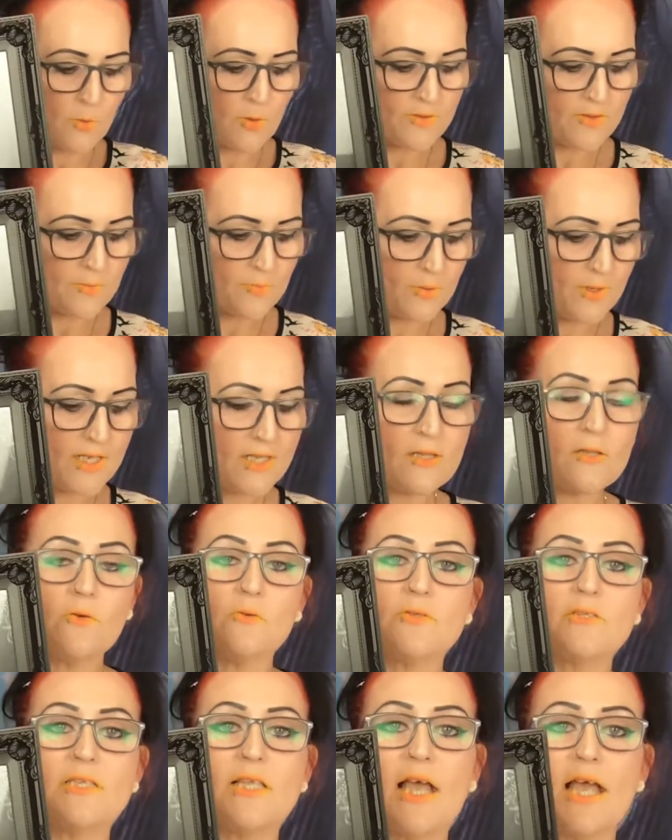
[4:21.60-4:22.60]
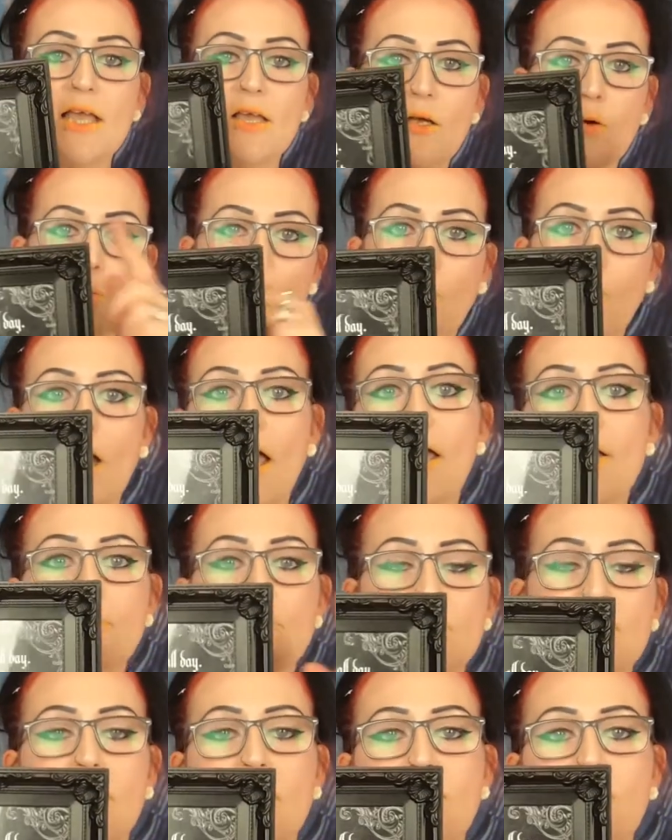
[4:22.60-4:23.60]
you what the print looks like
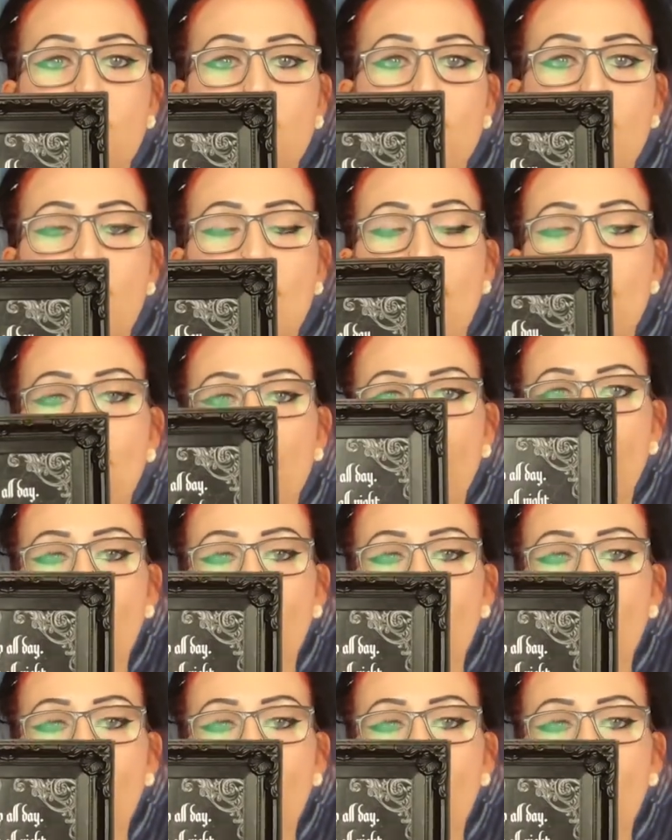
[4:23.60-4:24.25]
outside the frame,